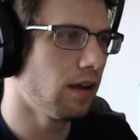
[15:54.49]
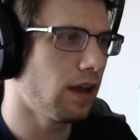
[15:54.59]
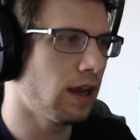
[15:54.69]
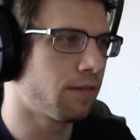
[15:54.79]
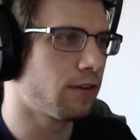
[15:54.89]

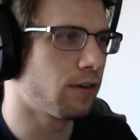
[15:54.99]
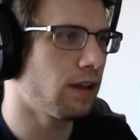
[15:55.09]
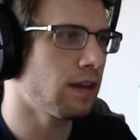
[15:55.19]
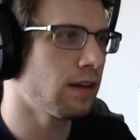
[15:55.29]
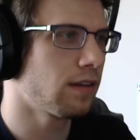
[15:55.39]
After
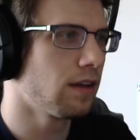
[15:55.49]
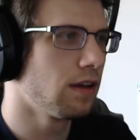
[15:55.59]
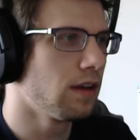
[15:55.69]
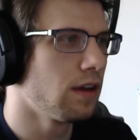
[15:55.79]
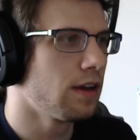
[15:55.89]
that,
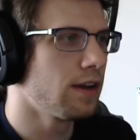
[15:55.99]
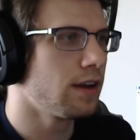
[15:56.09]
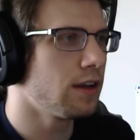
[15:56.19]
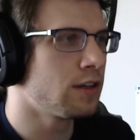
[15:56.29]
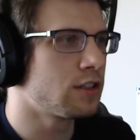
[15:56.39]

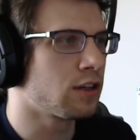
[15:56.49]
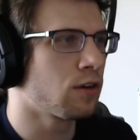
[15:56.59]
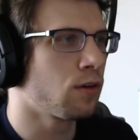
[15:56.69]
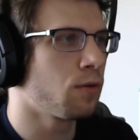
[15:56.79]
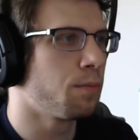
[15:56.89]

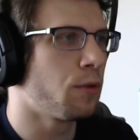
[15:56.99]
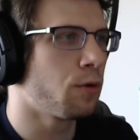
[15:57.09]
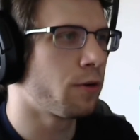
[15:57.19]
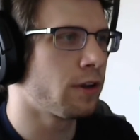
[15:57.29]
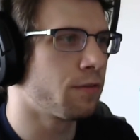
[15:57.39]

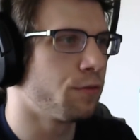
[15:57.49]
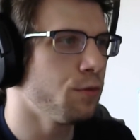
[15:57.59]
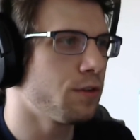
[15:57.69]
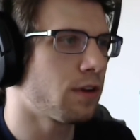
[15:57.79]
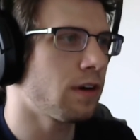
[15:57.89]
Ichikobori
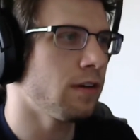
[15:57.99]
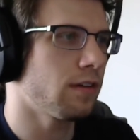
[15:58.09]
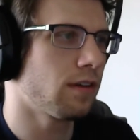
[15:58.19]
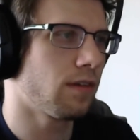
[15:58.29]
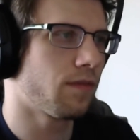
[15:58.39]
Fruit
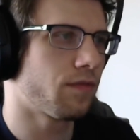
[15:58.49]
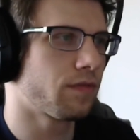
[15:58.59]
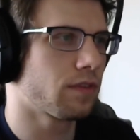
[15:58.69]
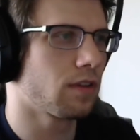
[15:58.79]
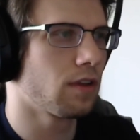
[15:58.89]
Tart.
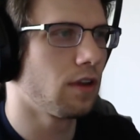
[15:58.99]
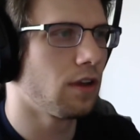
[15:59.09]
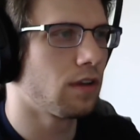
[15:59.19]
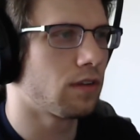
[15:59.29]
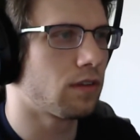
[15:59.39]

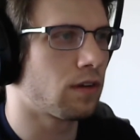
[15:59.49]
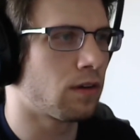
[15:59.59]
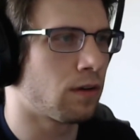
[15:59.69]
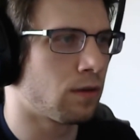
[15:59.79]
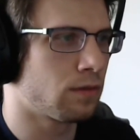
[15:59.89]

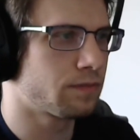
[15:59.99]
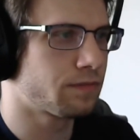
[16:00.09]
So, I